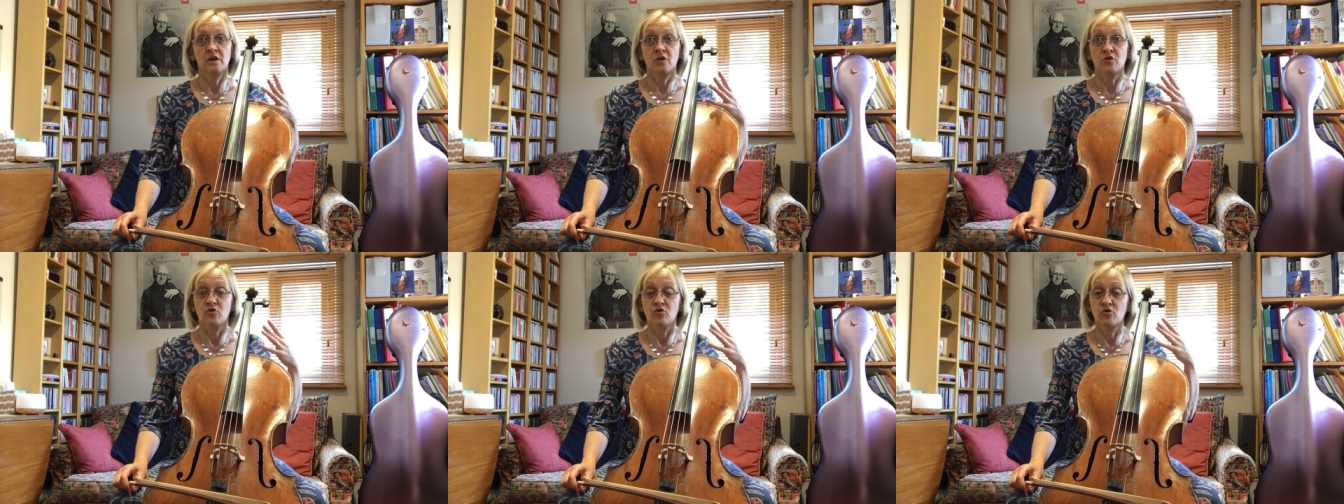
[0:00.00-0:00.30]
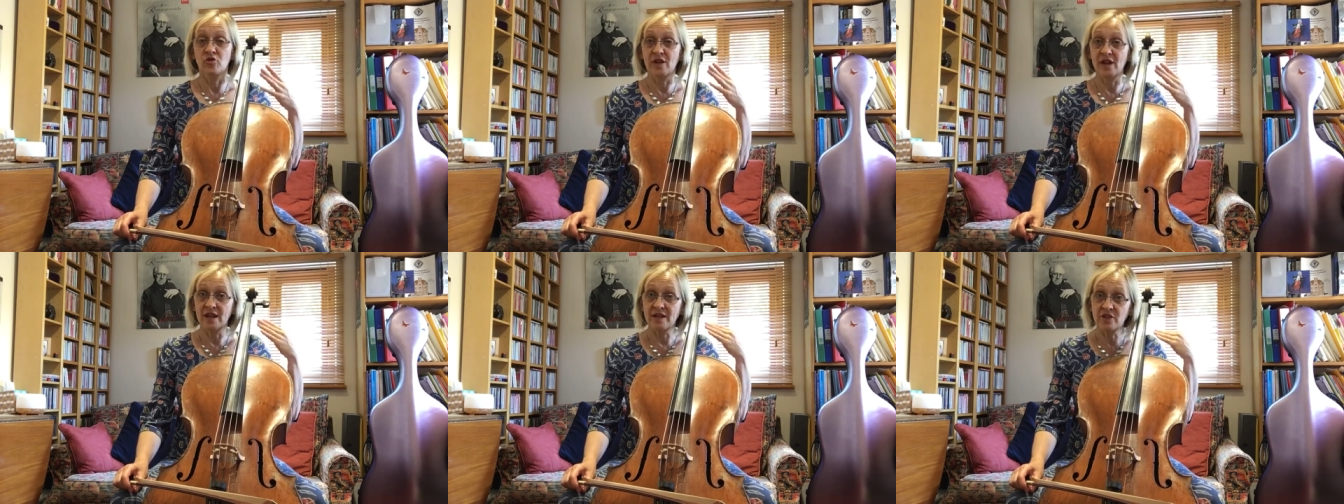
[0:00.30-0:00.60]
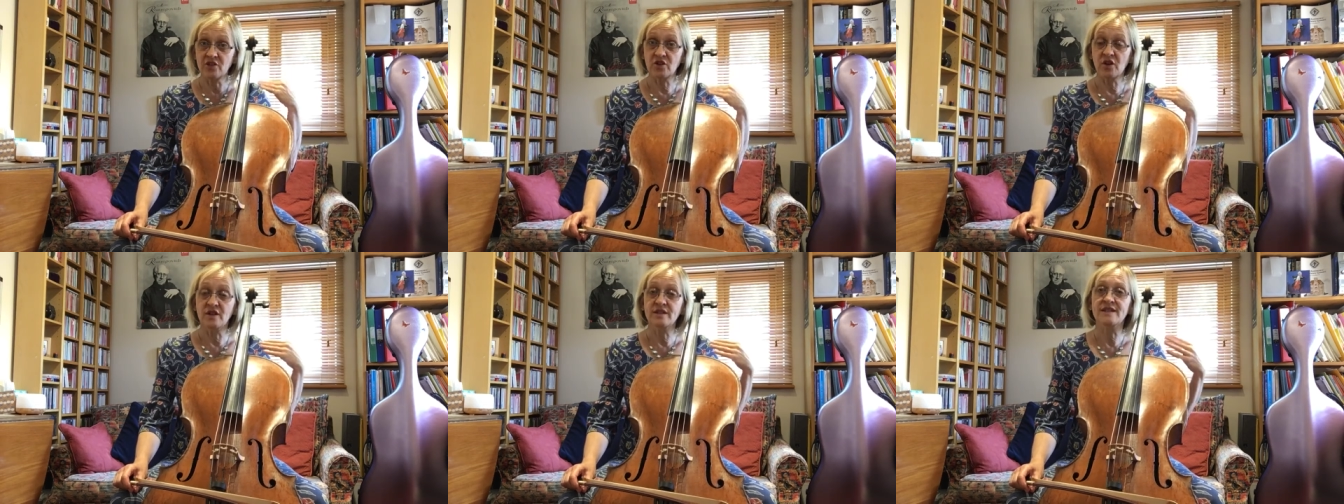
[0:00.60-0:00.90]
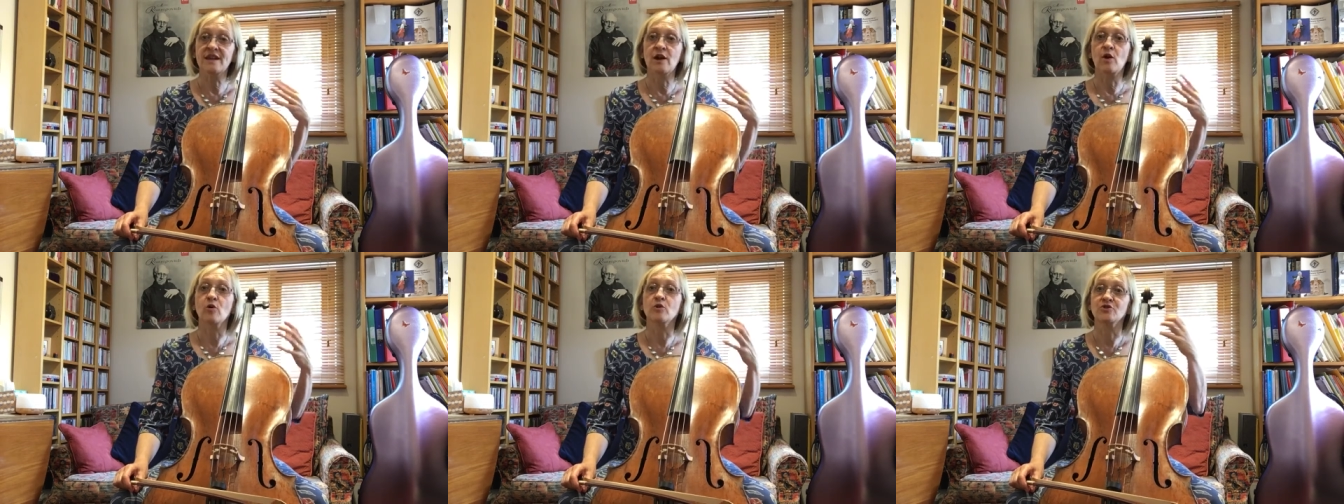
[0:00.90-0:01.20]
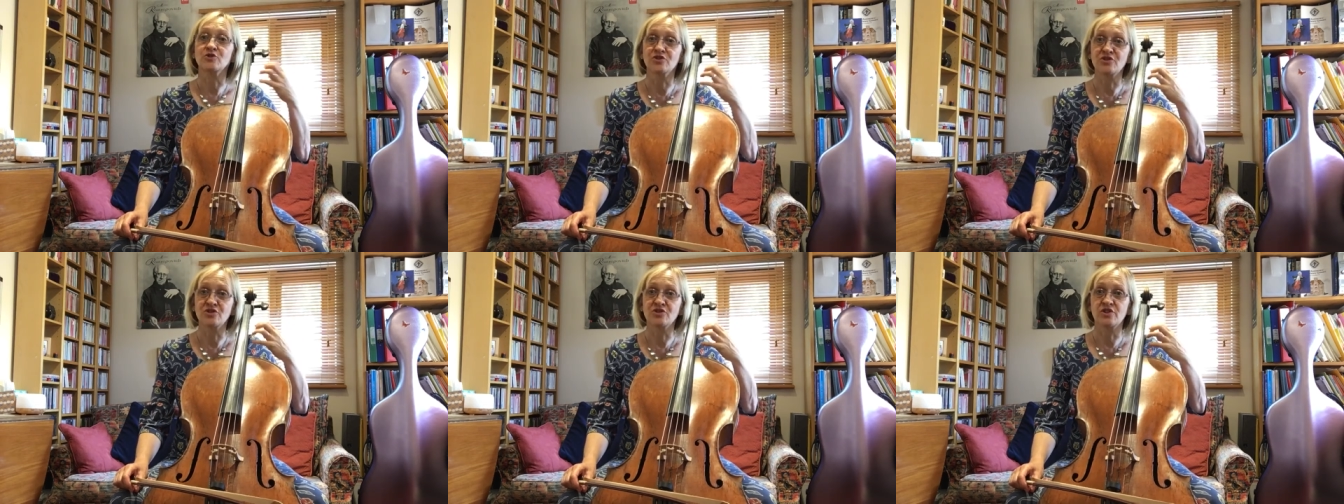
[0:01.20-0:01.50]
re-energise, get
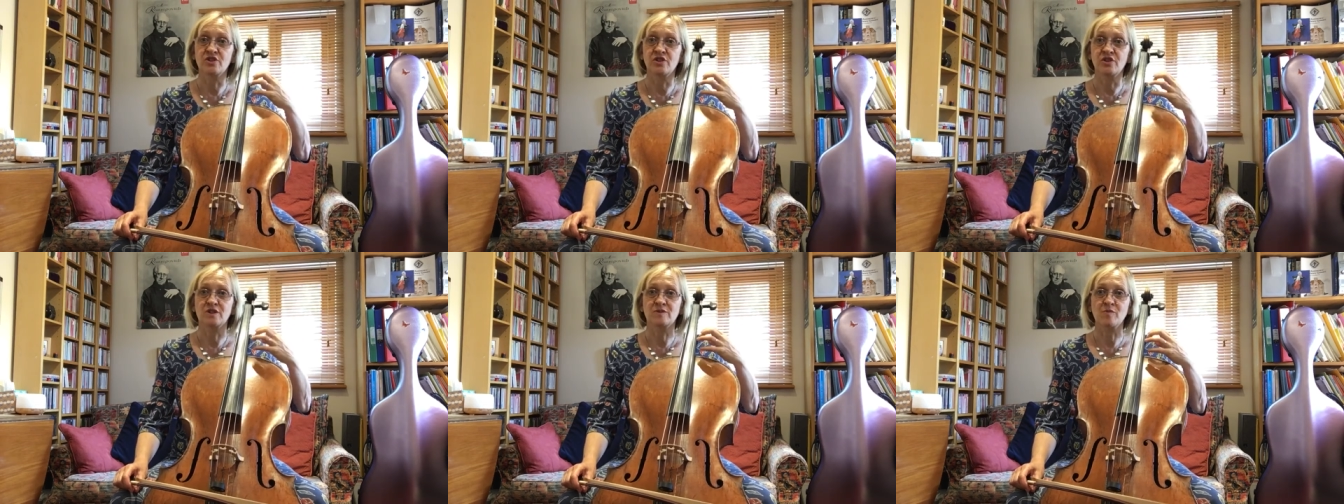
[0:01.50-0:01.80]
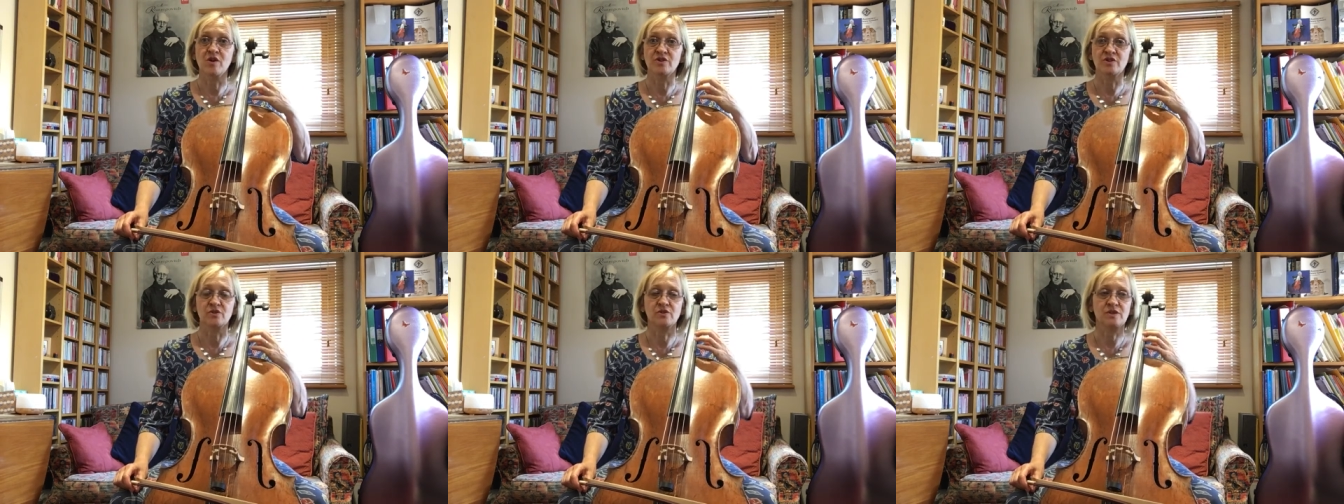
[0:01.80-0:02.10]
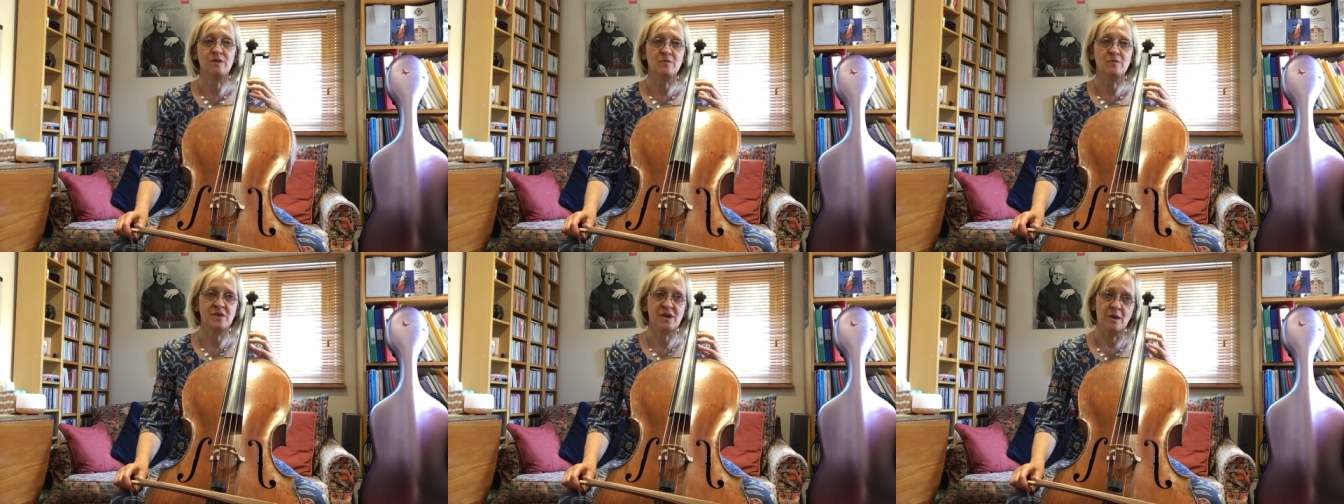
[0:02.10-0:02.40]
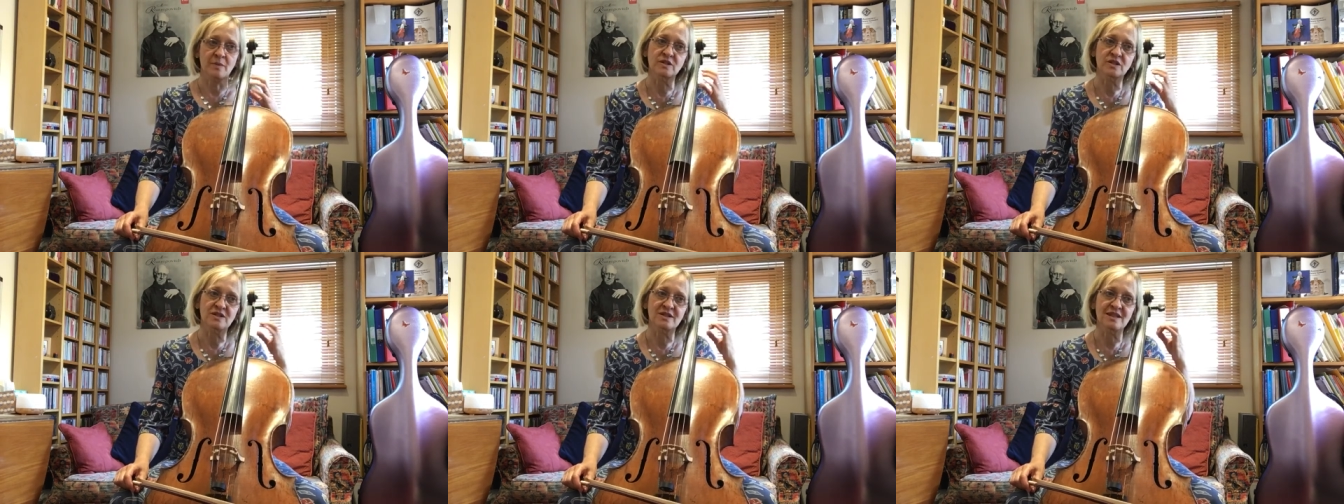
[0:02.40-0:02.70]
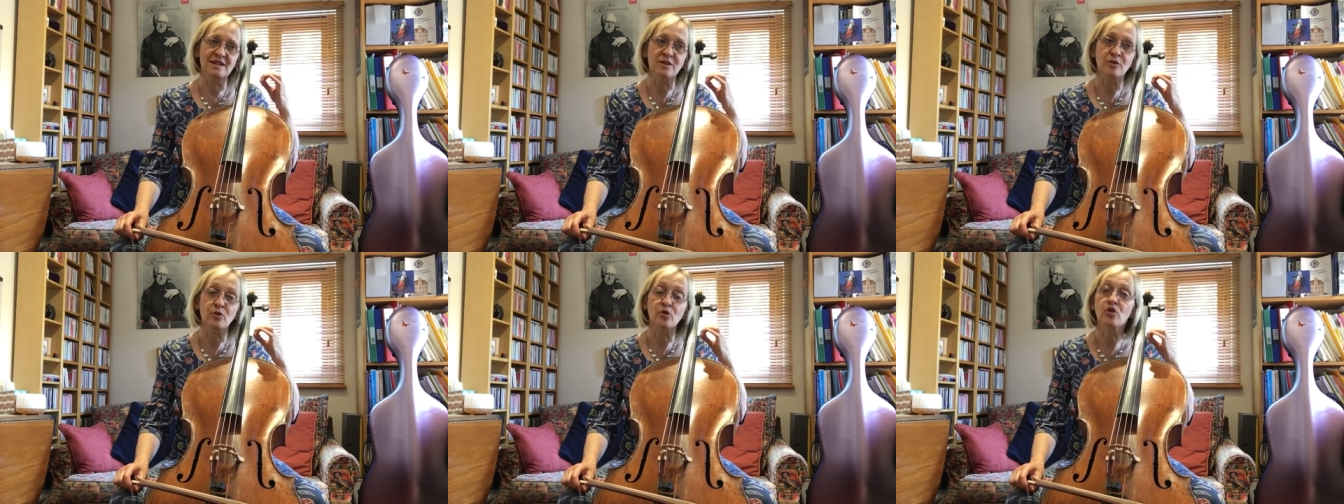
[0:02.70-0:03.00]
oxygen into those muscles and be able to see
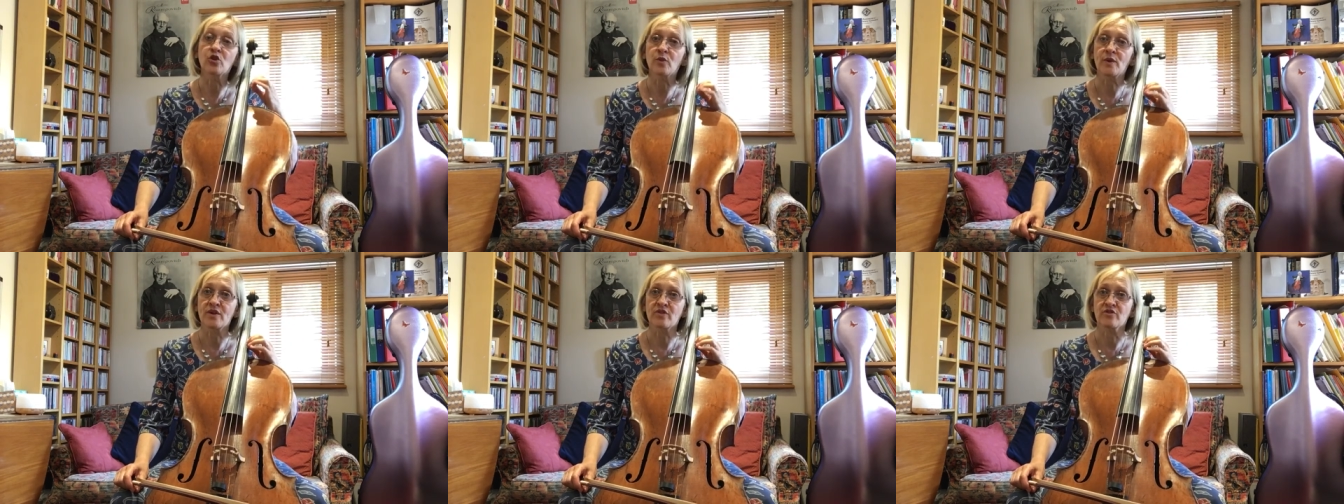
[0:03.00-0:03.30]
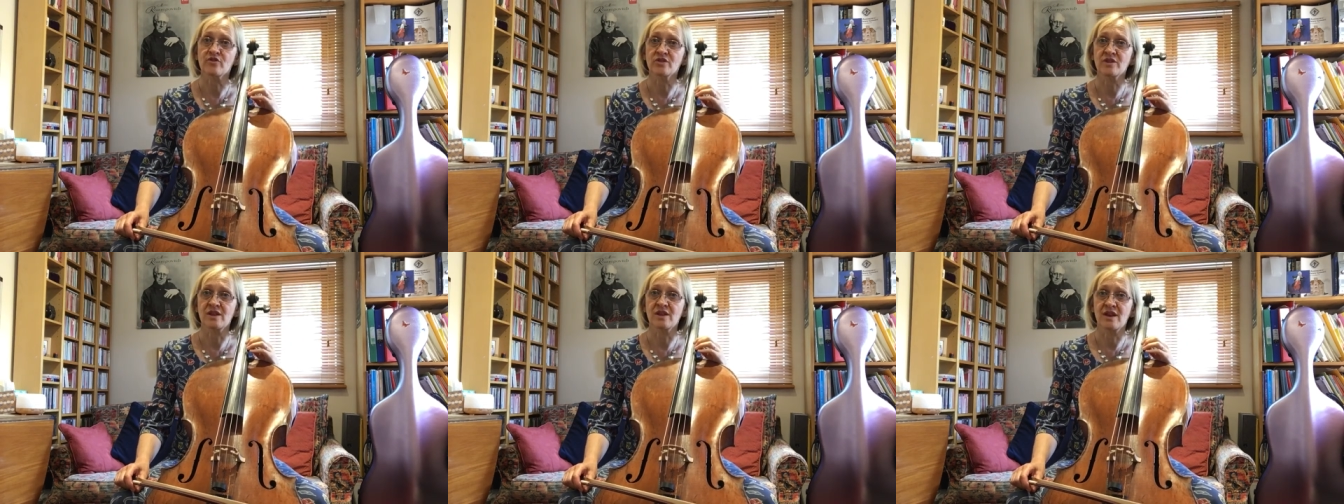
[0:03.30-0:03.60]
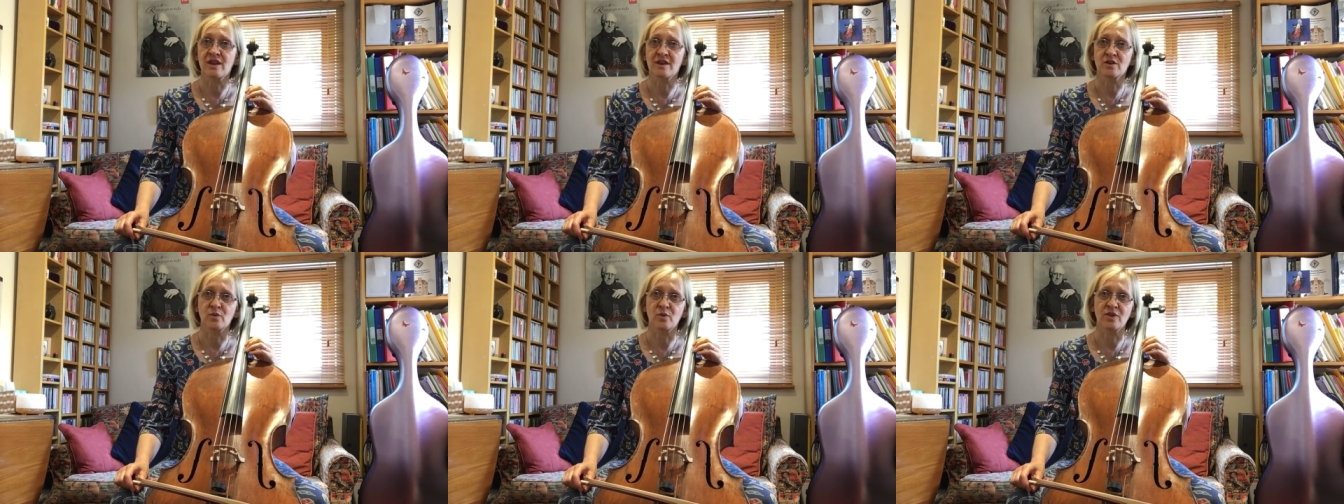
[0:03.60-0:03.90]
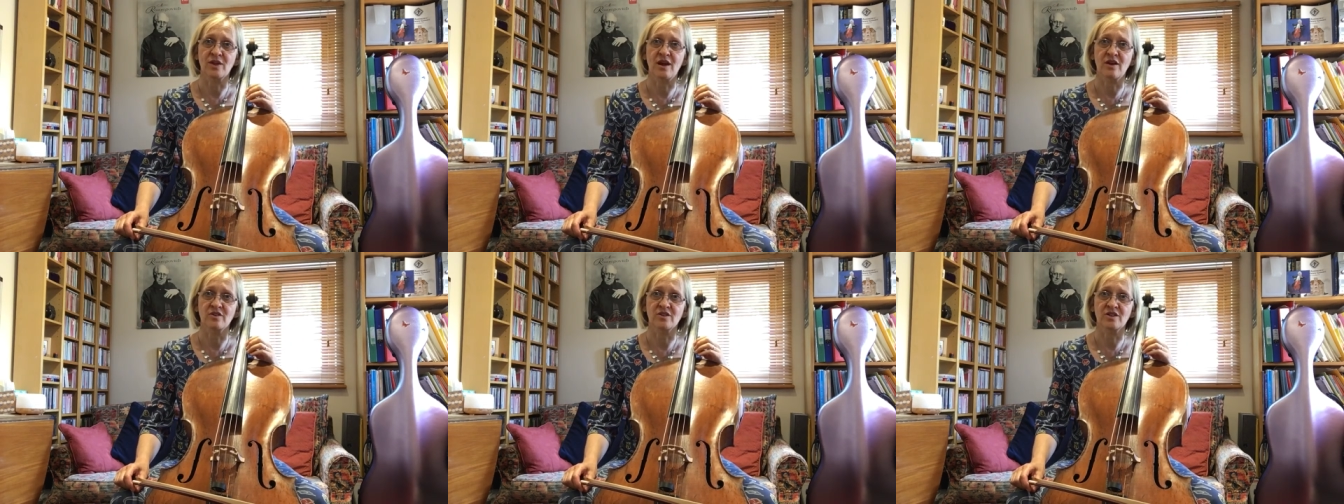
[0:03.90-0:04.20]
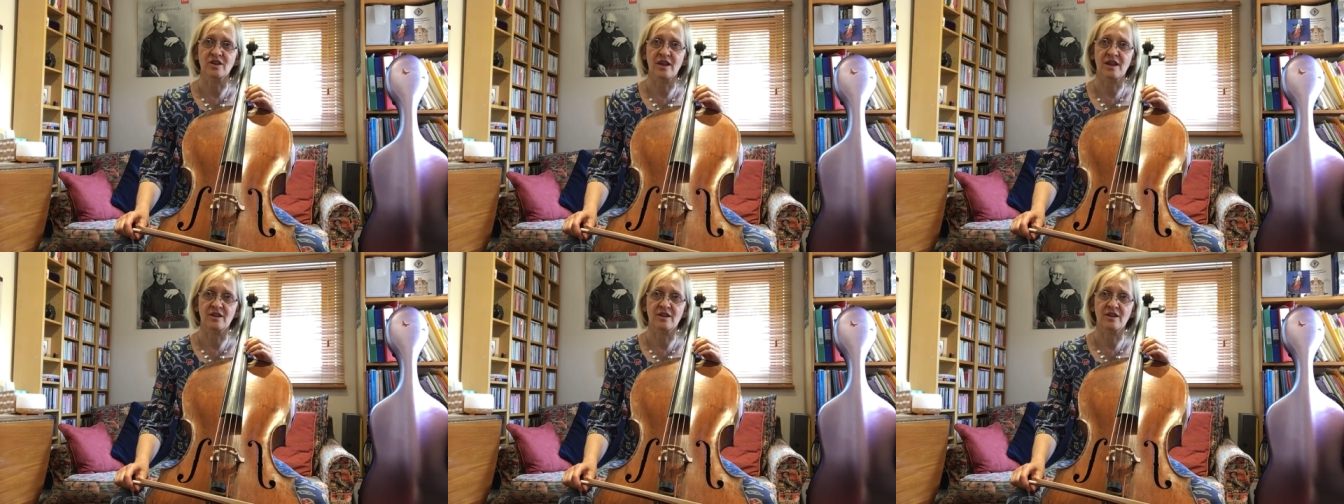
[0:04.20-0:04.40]
it all the way through to the end without